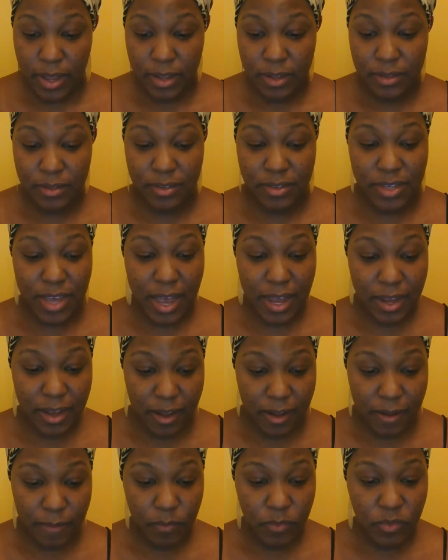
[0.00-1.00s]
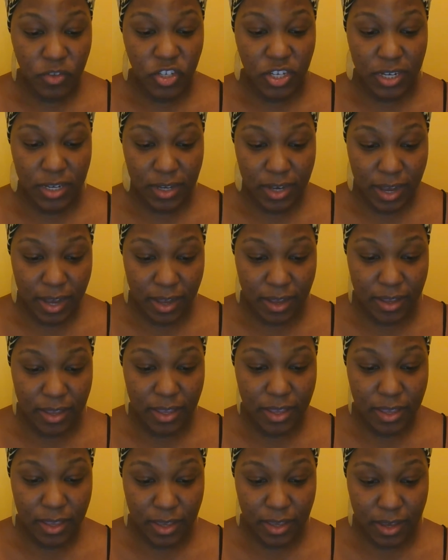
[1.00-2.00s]
Nzaka,
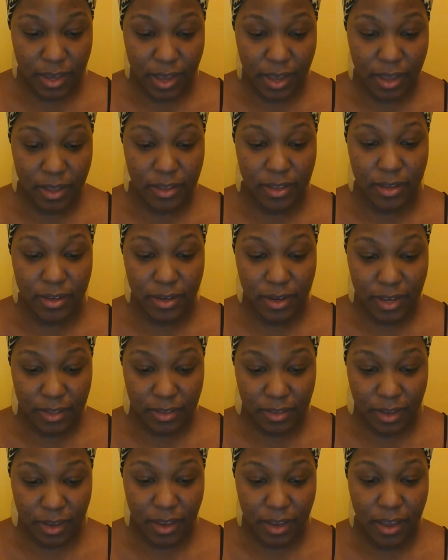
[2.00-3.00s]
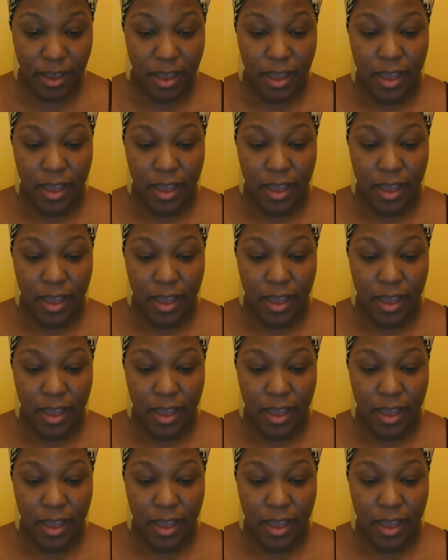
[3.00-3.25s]
Chincha, Inca, Cañete.